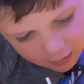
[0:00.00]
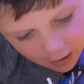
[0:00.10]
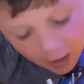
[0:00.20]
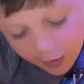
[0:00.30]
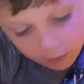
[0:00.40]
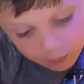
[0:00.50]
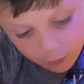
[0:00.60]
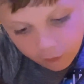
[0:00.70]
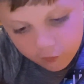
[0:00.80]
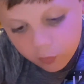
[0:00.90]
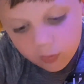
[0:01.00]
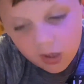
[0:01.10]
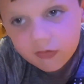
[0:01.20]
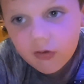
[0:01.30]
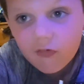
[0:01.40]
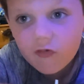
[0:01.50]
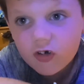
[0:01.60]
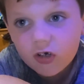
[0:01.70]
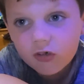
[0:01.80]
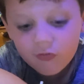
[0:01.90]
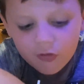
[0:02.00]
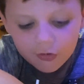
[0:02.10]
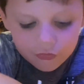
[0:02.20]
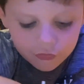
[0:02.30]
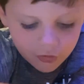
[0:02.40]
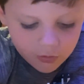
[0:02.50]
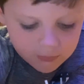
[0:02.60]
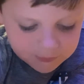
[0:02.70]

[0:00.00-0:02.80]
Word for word: I don't know if you guys have ever heard of this. So